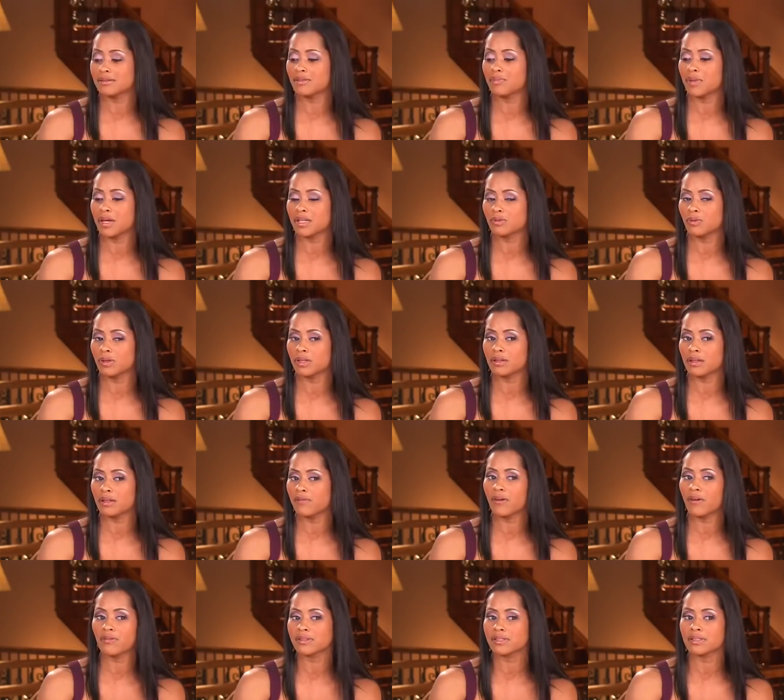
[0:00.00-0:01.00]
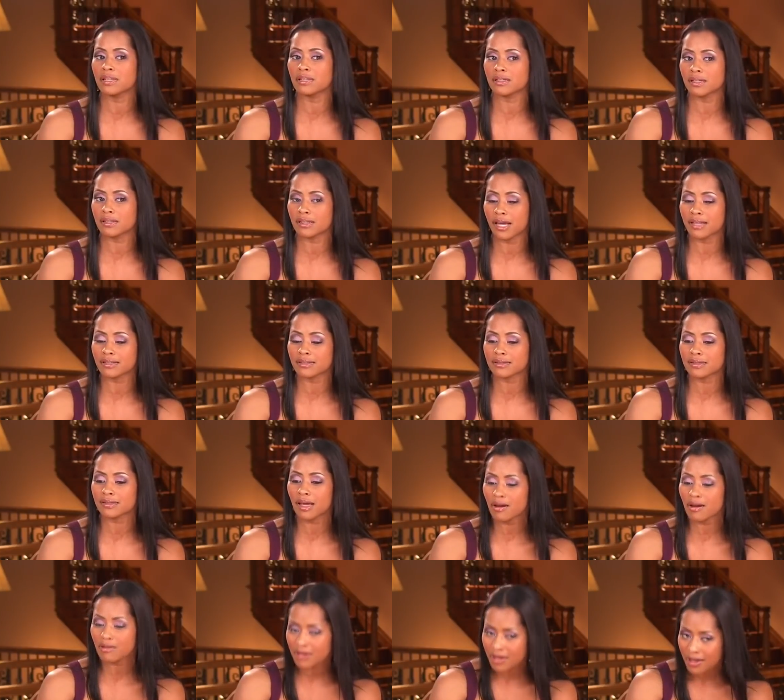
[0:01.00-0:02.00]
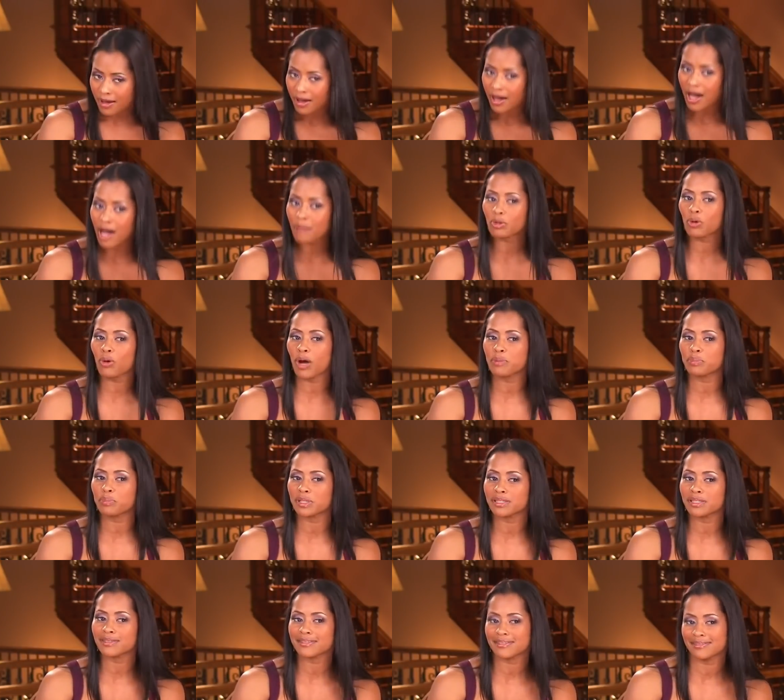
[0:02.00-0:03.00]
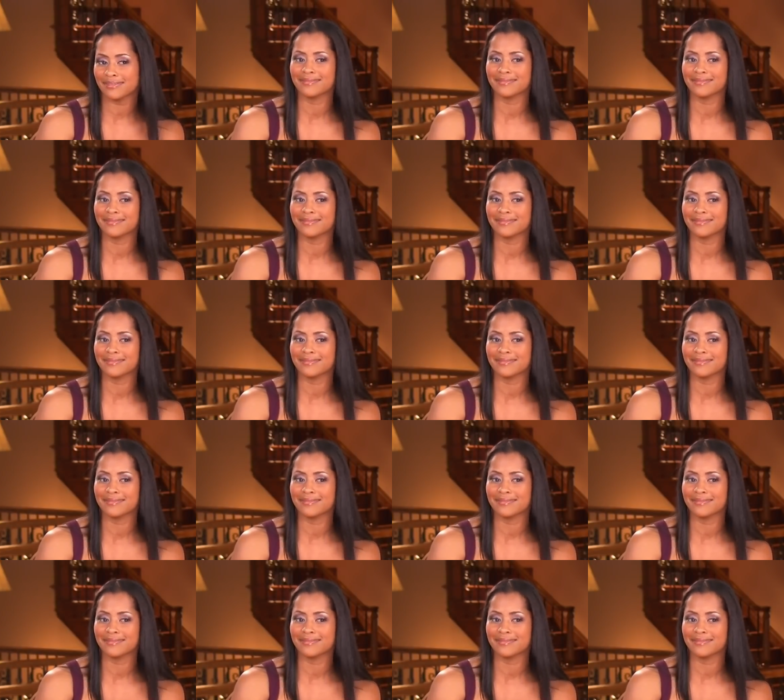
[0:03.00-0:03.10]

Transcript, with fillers: best one that they've ever seen in Atlanta. So I'm quite pleased.